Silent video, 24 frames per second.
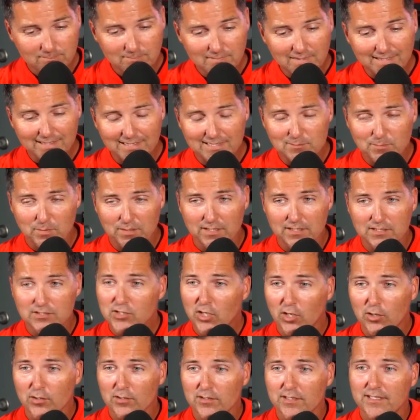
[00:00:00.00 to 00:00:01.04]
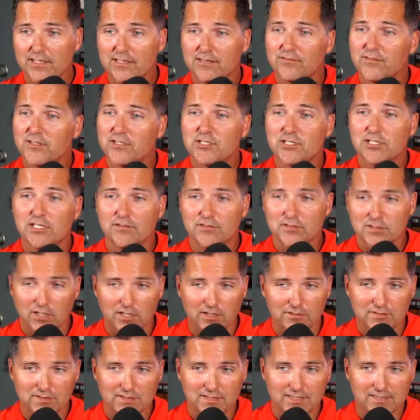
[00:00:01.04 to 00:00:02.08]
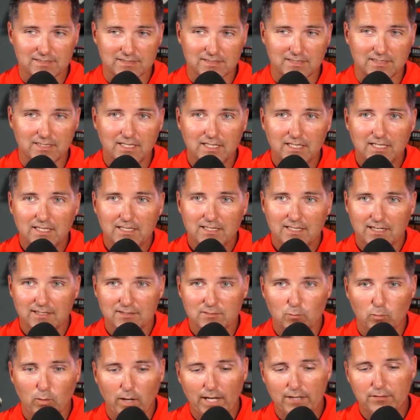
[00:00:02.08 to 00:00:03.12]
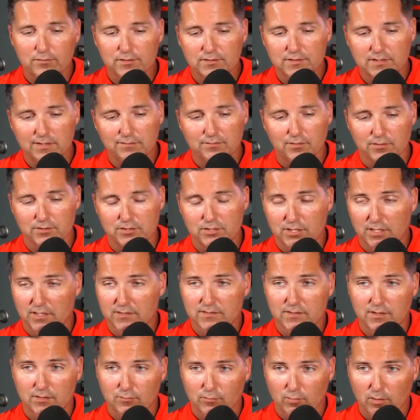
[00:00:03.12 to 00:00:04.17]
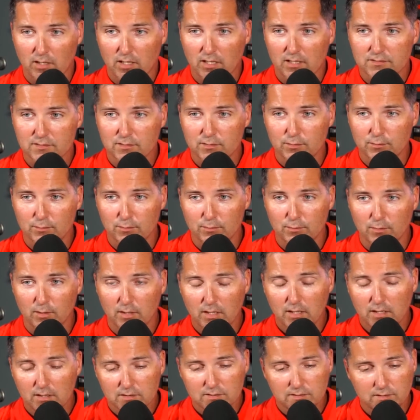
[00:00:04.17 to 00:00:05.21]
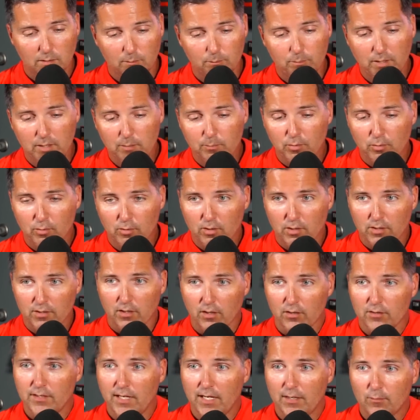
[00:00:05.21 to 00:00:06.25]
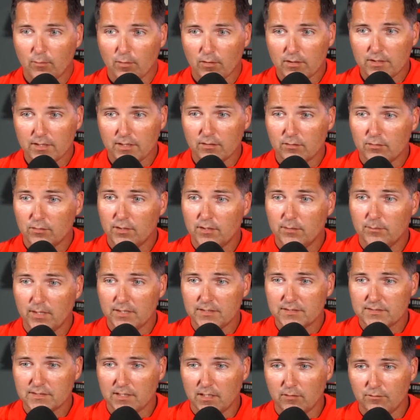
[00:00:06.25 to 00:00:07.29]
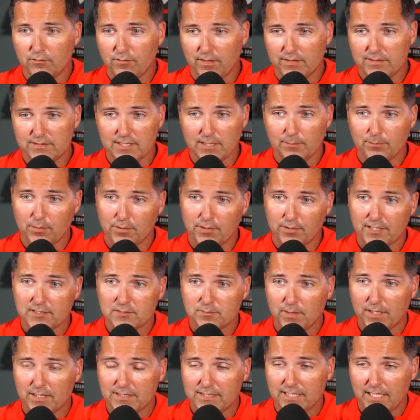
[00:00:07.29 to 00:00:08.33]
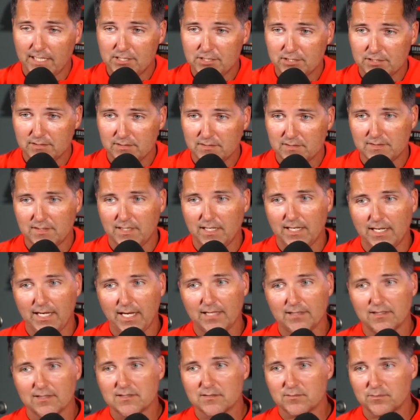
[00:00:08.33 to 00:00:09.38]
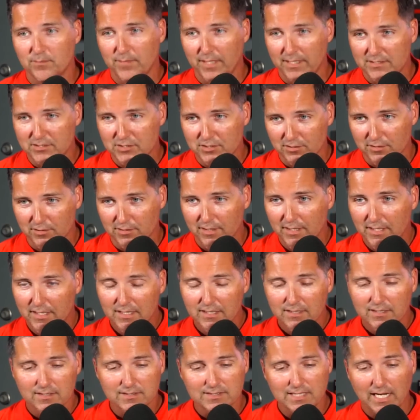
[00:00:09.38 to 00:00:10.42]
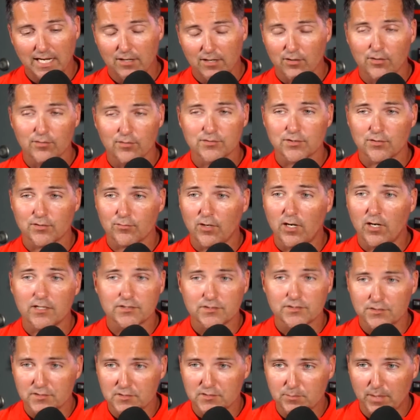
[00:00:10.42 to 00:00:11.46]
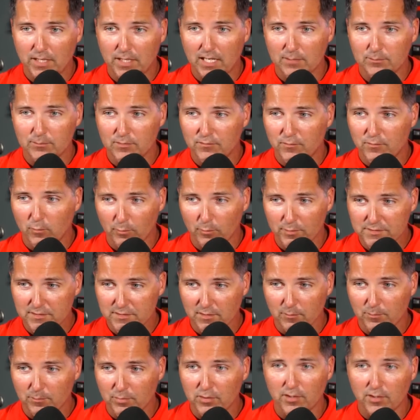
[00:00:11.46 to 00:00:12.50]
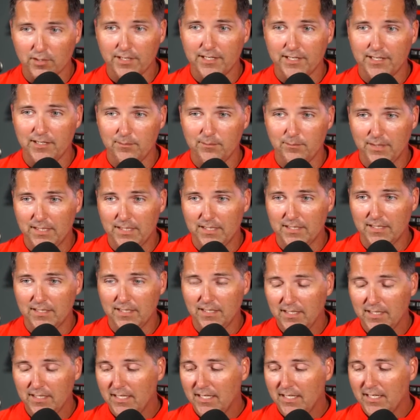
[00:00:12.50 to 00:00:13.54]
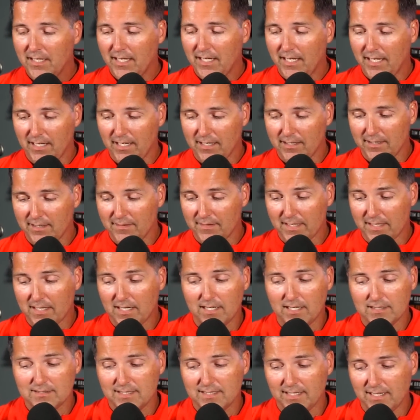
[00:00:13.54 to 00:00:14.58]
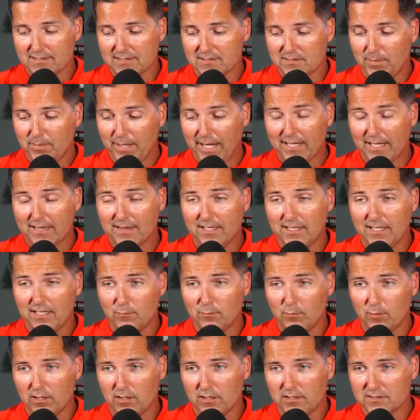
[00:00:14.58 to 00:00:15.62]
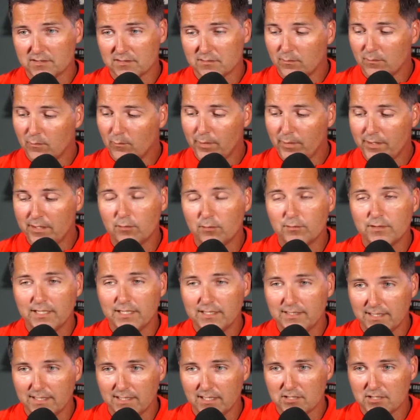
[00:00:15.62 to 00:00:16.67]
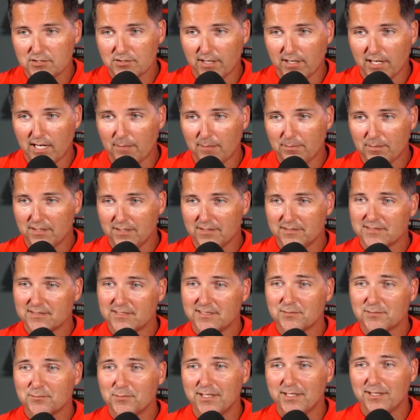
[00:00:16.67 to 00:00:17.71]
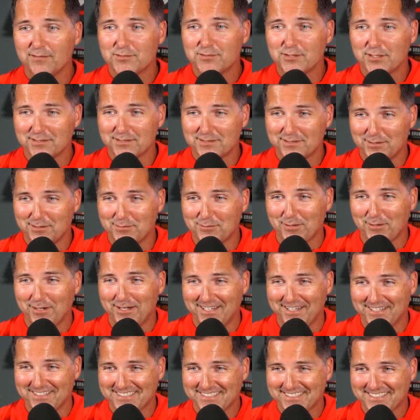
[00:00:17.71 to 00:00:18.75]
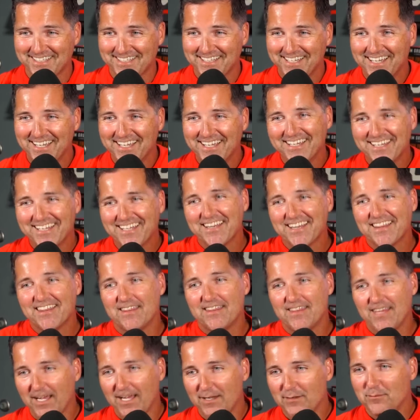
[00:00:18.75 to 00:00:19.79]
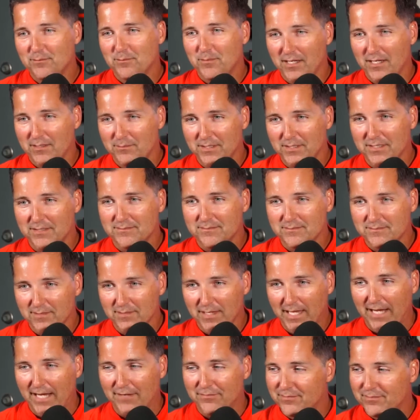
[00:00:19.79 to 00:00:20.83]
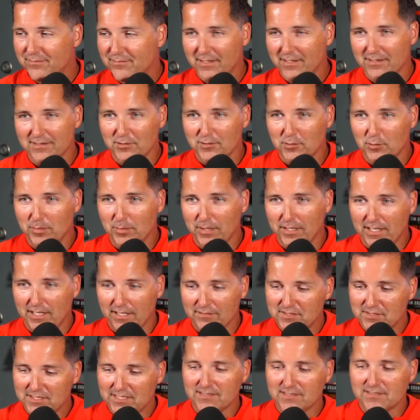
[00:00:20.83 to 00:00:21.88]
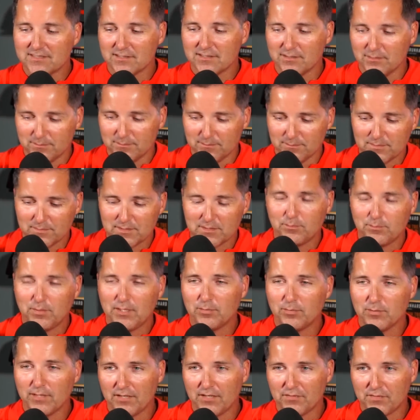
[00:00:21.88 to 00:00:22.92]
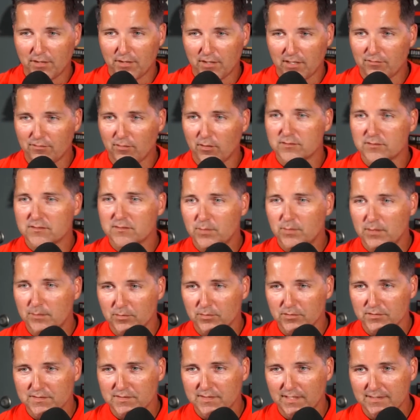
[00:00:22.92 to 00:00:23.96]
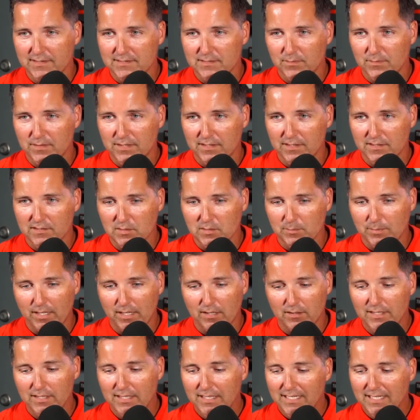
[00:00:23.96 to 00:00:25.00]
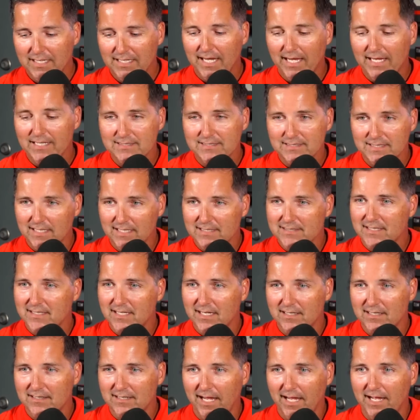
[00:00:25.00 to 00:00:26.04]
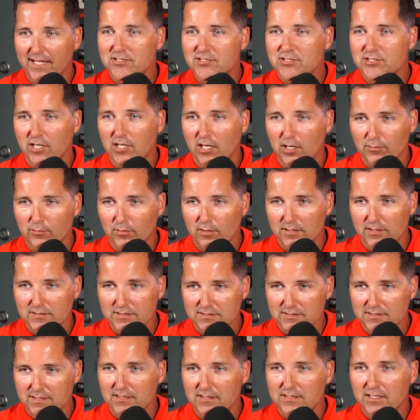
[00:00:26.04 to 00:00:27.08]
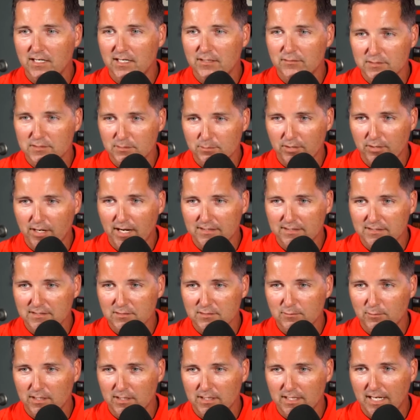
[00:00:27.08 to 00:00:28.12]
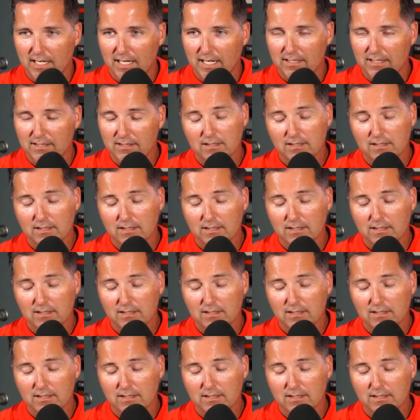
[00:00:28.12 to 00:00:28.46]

He's been the darling of the Chiefs offseason. That is wide receiver Justyn Ross, who some people on our network, including myself, had tempered expectations, saying, hey, let's make sure this guy earns a roster spot before we start plugging him in. And in the context back then was we don't need DeAndre Hopkins because we have Justin Ross. That made me laugh a little bit. I've seen some some people out there and I've heard some people say some things about KCSN hates John Ross because they thought he was a practice squad guy.